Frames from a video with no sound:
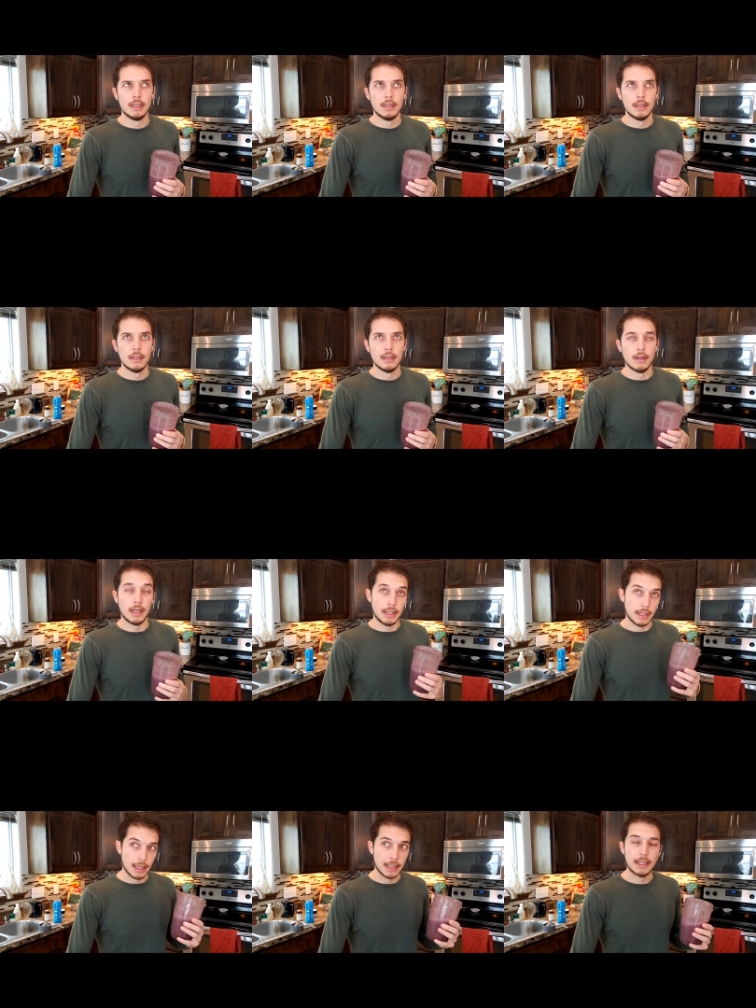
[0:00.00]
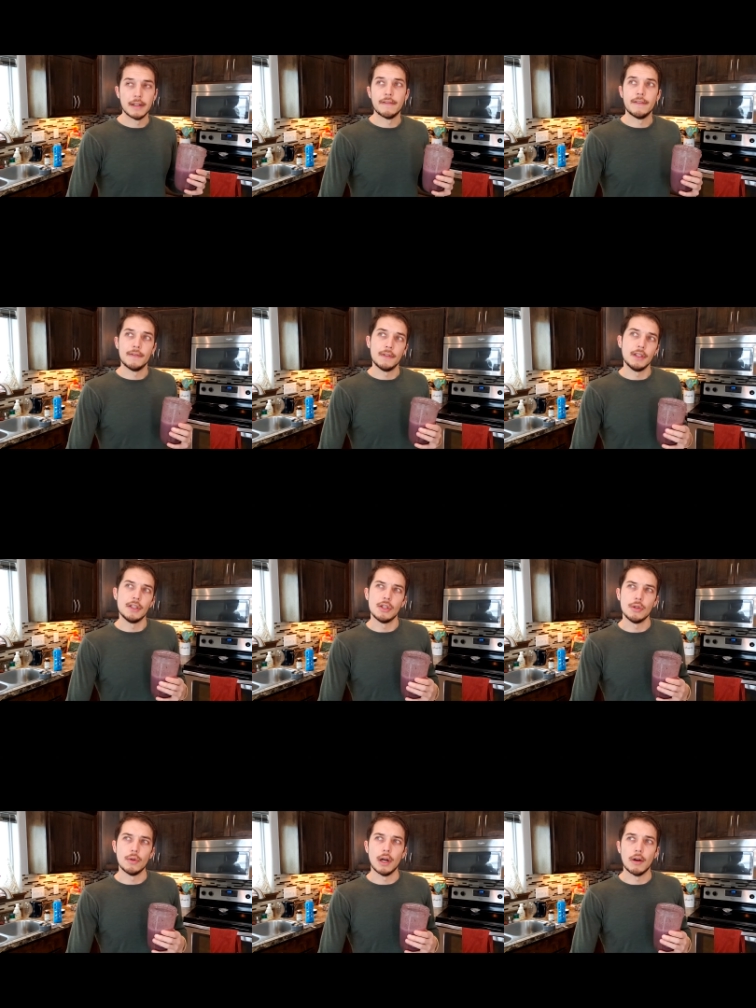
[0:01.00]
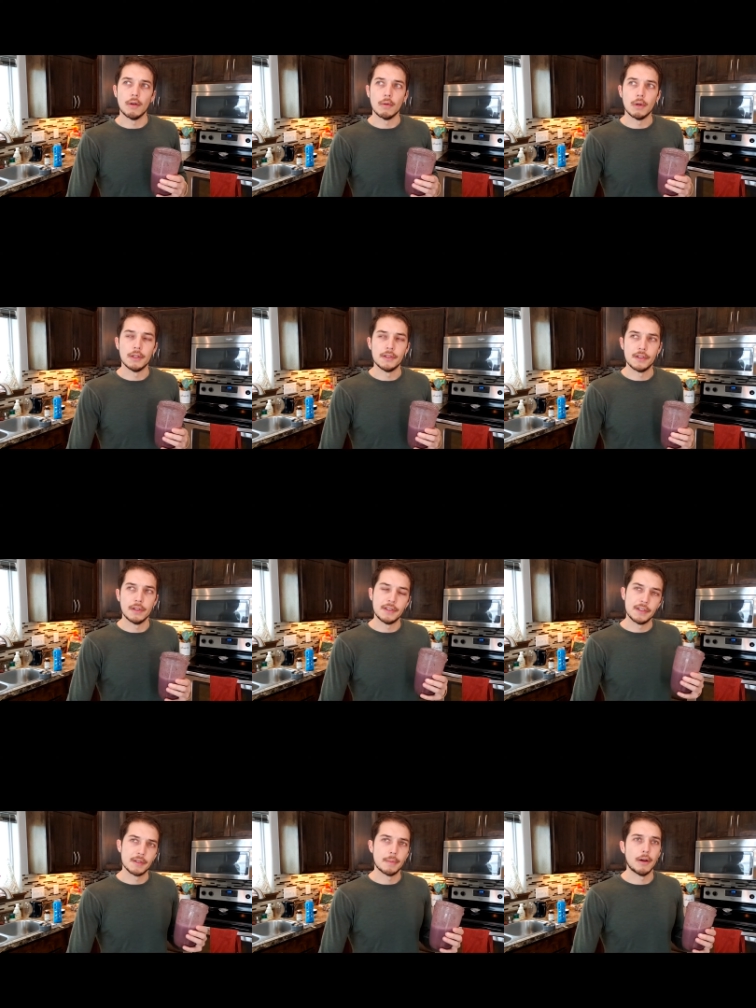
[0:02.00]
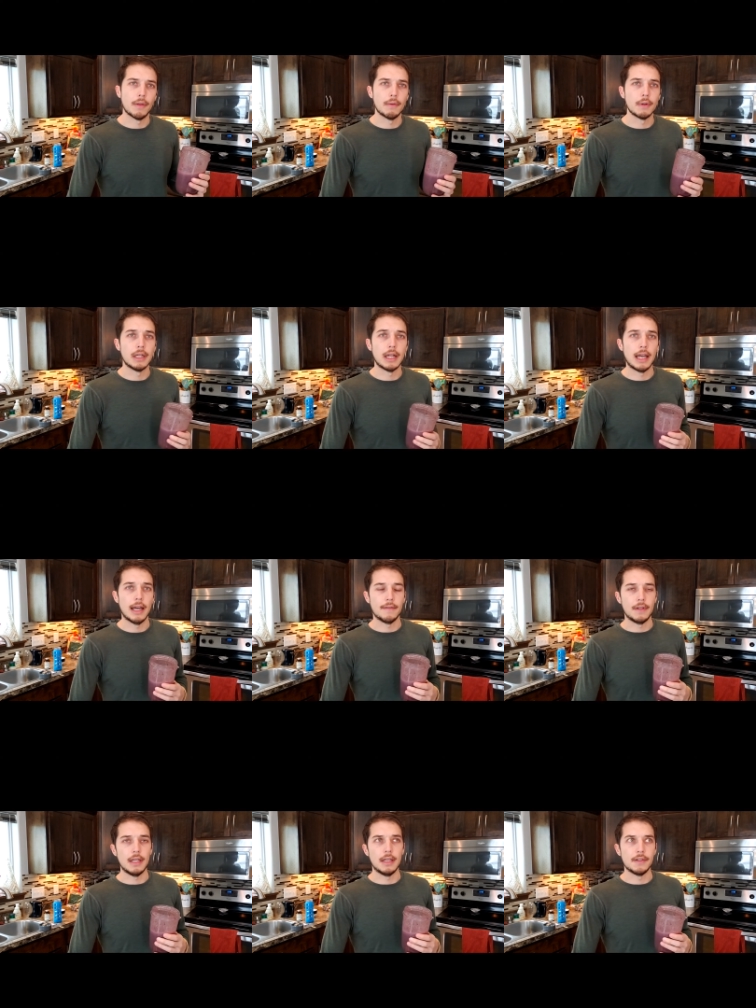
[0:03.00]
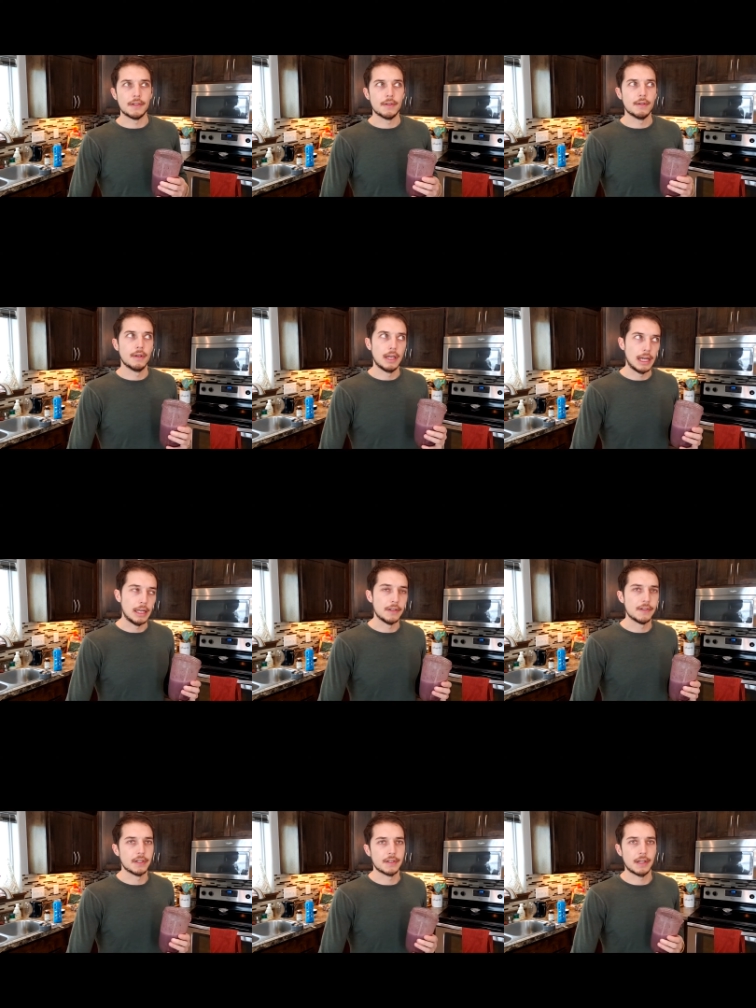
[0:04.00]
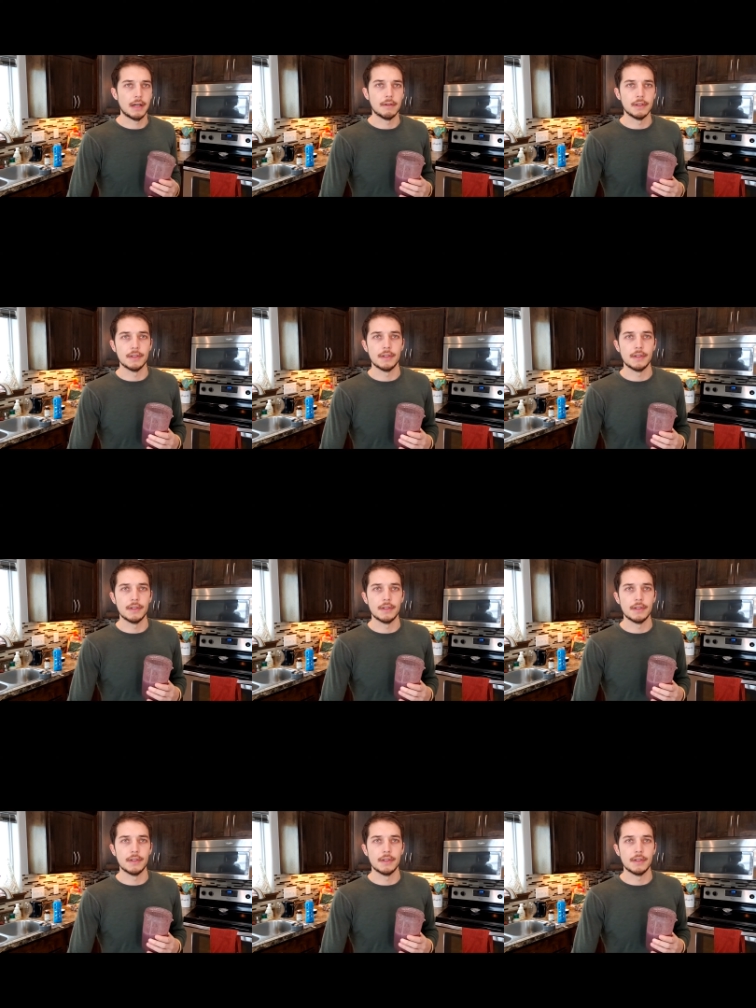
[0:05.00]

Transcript: I did a 52-hour one, so this is about 3.5 days, 86 hours.